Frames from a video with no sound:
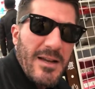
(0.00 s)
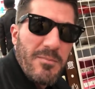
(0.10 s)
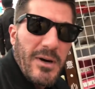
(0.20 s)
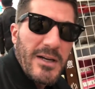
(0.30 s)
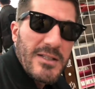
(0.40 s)
10
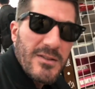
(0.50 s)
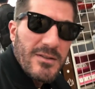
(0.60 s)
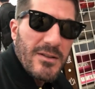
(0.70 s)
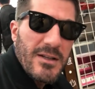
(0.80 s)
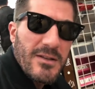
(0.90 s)
bucks
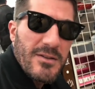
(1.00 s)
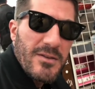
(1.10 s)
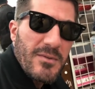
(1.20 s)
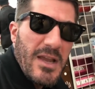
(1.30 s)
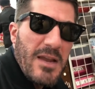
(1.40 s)
and
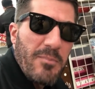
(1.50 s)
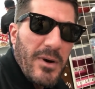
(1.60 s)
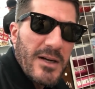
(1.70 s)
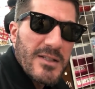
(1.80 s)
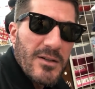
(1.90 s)
8
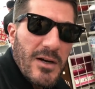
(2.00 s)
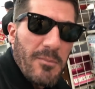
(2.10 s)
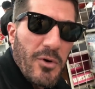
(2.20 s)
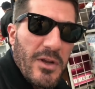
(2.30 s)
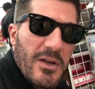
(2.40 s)
bucks, so
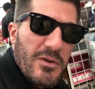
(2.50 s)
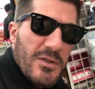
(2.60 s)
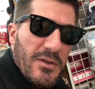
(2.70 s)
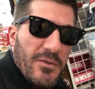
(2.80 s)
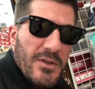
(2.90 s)
I'm only going to
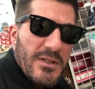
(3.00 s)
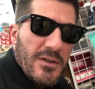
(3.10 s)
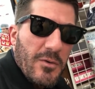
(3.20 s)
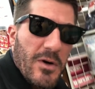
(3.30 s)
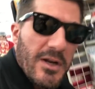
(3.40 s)
use it for this
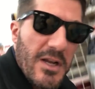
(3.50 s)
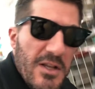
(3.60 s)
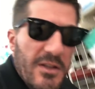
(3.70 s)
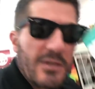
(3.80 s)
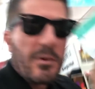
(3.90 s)
little one.
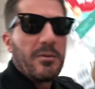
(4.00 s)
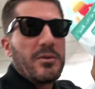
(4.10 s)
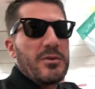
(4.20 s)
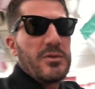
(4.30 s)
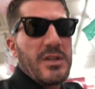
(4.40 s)
This one will
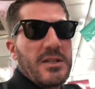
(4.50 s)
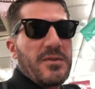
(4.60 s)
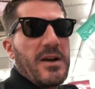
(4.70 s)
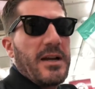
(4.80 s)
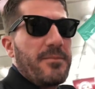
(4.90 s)
do just
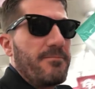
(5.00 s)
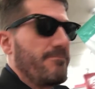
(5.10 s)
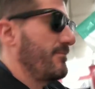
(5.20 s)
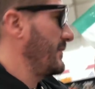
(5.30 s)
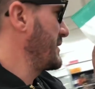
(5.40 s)
fine.
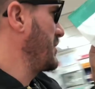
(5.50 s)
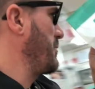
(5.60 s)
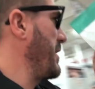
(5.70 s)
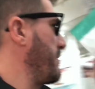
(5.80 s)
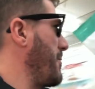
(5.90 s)
Let's go
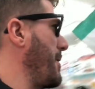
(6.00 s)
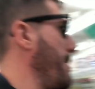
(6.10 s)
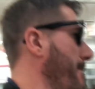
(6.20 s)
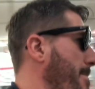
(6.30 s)
pay for it.